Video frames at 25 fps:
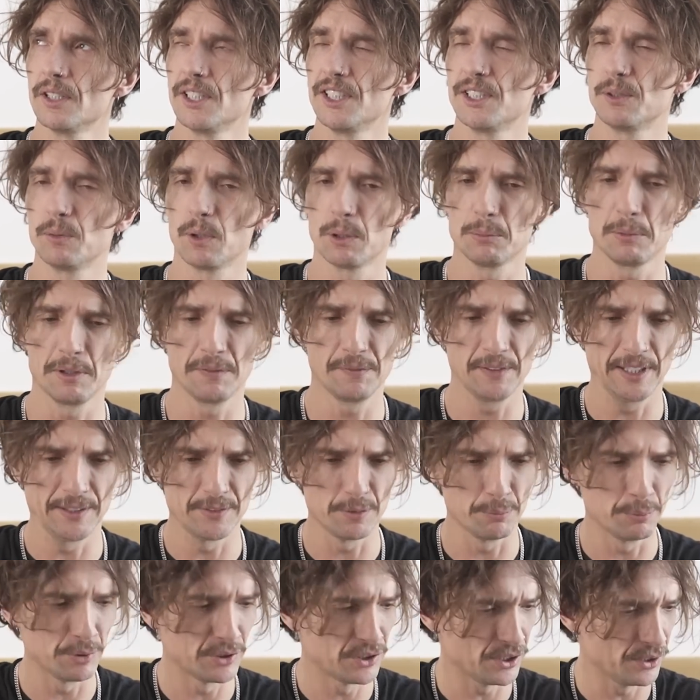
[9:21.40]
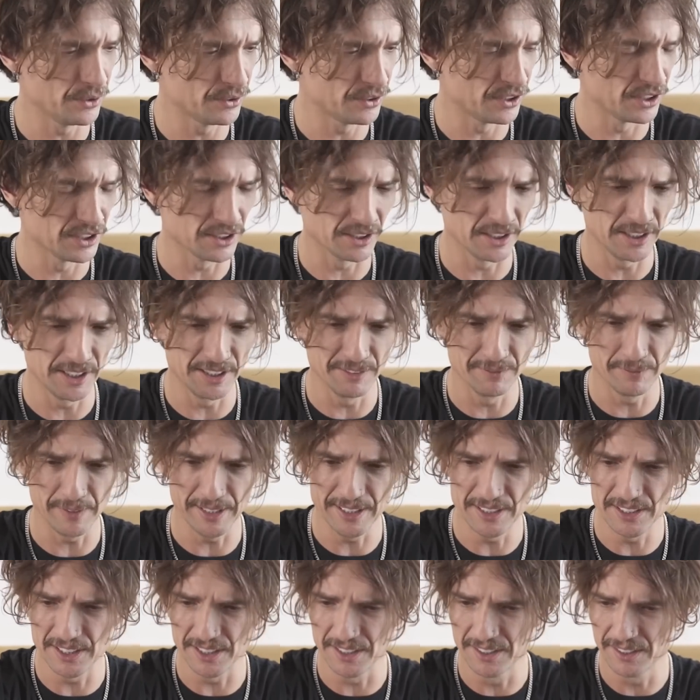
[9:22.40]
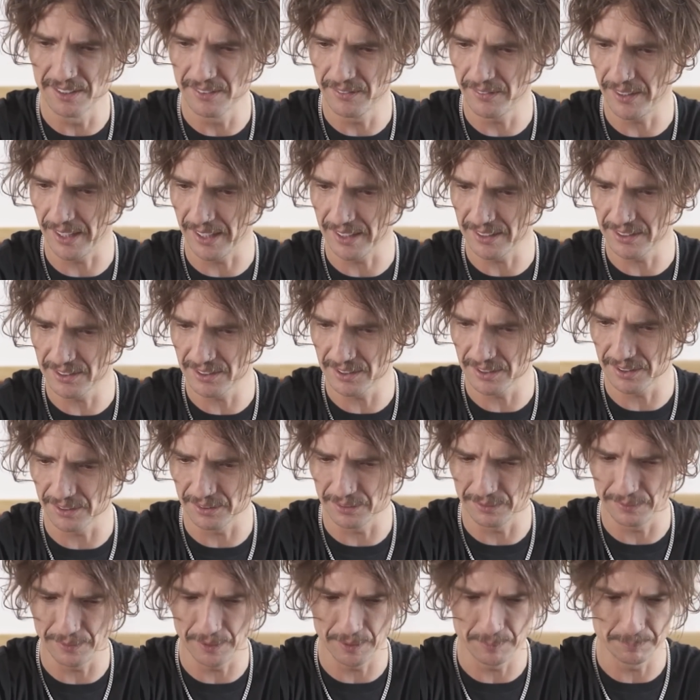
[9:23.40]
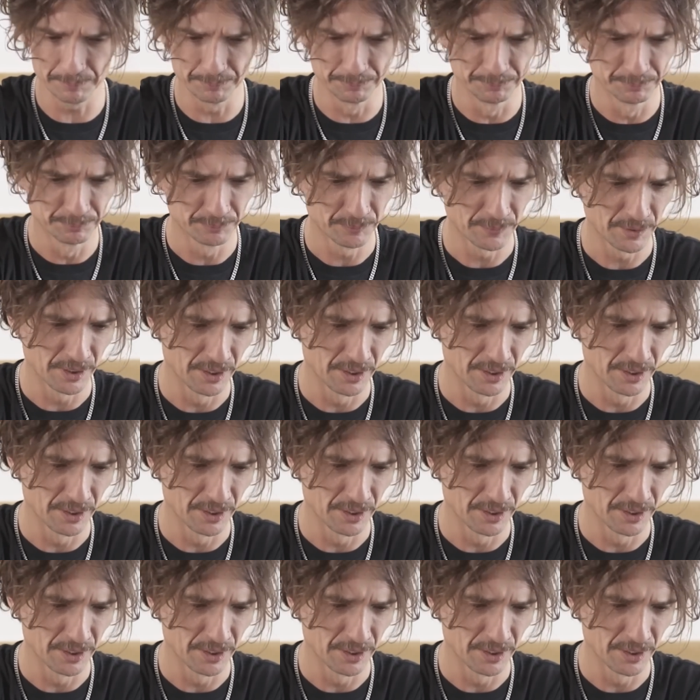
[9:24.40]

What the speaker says: He's one of my favourite producers, and he invented that sort of